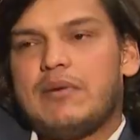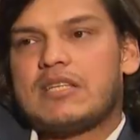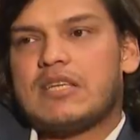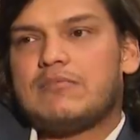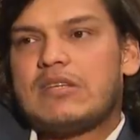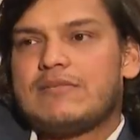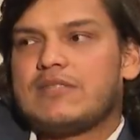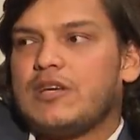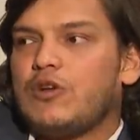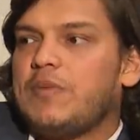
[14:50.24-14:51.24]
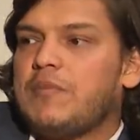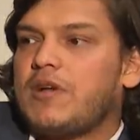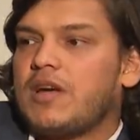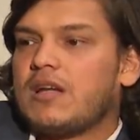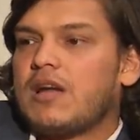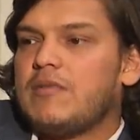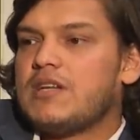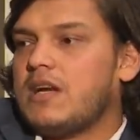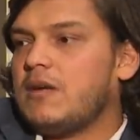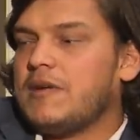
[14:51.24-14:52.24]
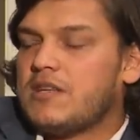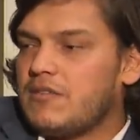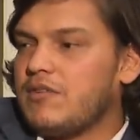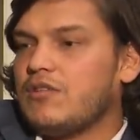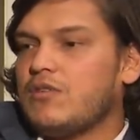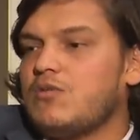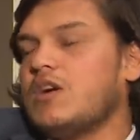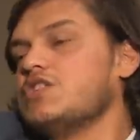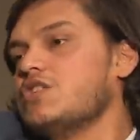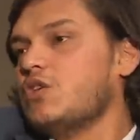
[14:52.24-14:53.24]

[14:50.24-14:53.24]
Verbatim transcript: because sometimes, you know, people can come and take a picture with you and,